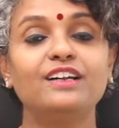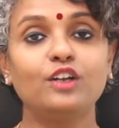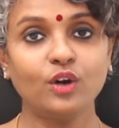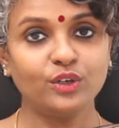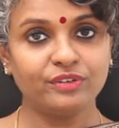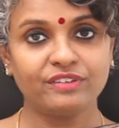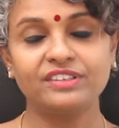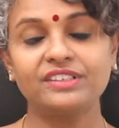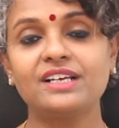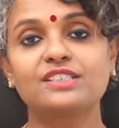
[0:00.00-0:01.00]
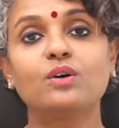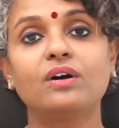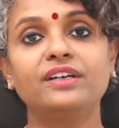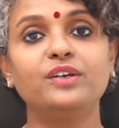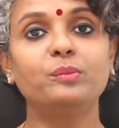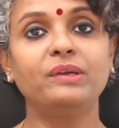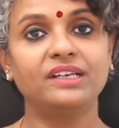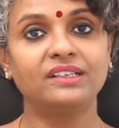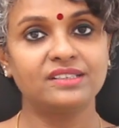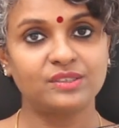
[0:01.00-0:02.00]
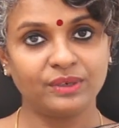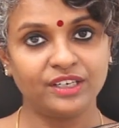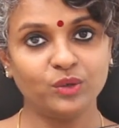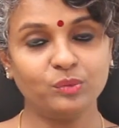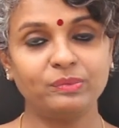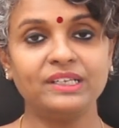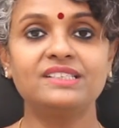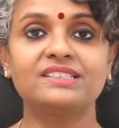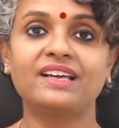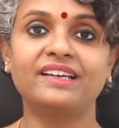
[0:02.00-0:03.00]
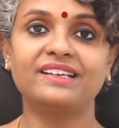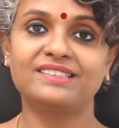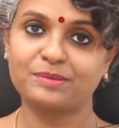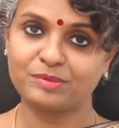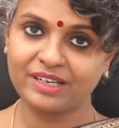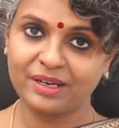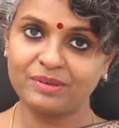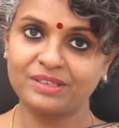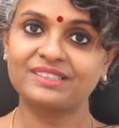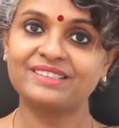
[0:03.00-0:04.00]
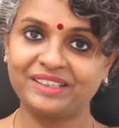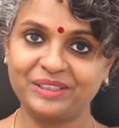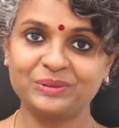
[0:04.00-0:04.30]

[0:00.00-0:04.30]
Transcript: A lot of effort has gone into making this video. Please like and subscribe us. Thank